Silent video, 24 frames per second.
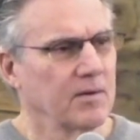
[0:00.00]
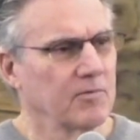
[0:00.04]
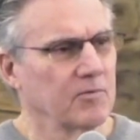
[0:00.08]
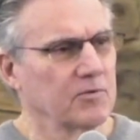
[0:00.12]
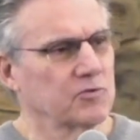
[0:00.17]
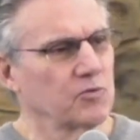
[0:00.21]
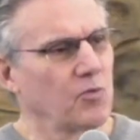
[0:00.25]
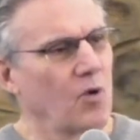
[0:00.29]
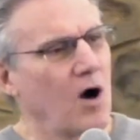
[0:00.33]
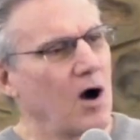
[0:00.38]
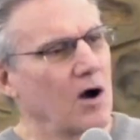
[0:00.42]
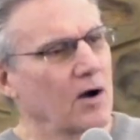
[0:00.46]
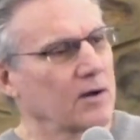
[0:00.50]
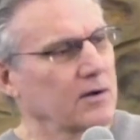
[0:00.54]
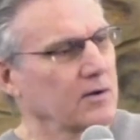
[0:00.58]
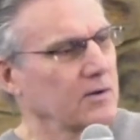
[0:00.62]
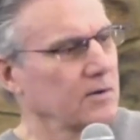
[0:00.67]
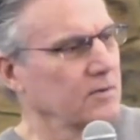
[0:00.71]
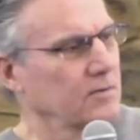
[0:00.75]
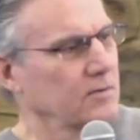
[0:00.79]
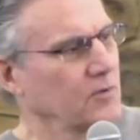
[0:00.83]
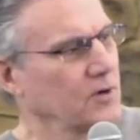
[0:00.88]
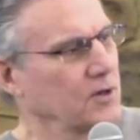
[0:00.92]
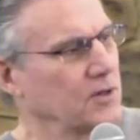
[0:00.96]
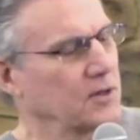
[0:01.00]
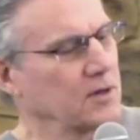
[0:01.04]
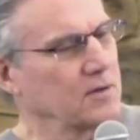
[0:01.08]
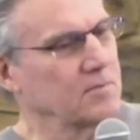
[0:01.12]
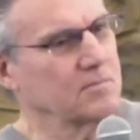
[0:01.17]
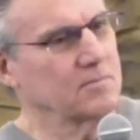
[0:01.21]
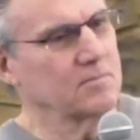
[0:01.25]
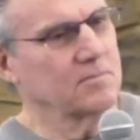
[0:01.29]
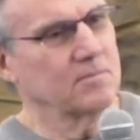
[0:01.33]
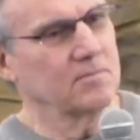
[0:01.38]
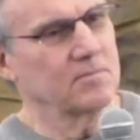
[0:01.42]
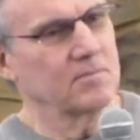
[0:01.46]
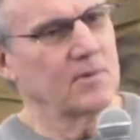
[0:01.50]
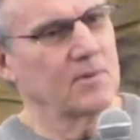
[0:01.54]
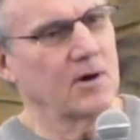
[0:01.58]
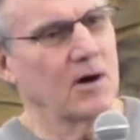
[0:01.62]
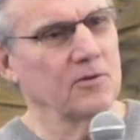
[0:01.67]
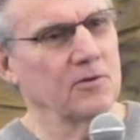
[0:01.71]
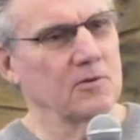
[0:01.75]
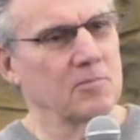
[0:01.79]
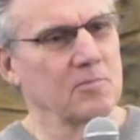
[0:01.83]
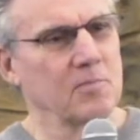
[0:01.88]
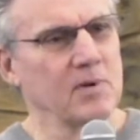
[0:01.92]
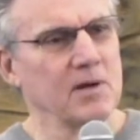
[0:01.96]
and was walking with him
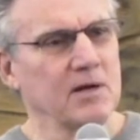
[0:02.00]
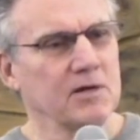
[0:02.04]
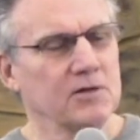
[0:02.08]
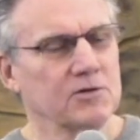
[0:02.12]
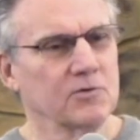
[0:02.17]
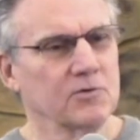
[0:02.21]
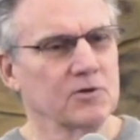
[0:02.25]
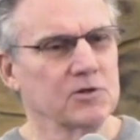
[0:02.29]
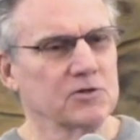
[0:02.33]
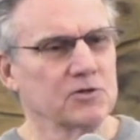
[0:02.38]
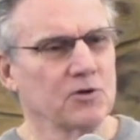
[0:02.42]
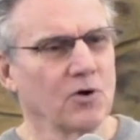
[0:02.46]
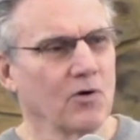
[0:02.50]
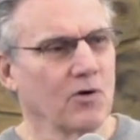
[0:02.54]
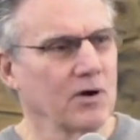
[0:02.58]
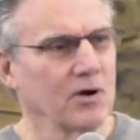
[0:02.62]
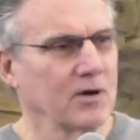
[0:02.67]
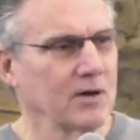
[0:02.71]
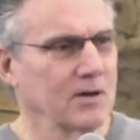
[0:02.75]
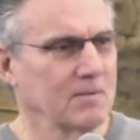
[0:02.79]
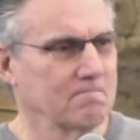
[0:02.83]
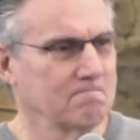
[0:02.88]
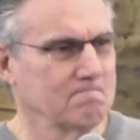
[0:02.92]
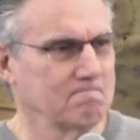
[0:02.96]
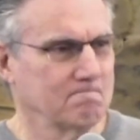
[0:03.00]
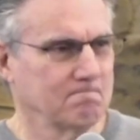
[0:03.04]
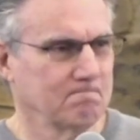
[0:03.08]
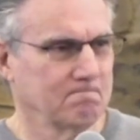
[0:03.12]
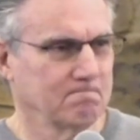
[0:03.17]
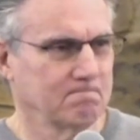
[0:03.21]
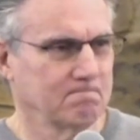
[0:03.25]
on the beach, restoring him.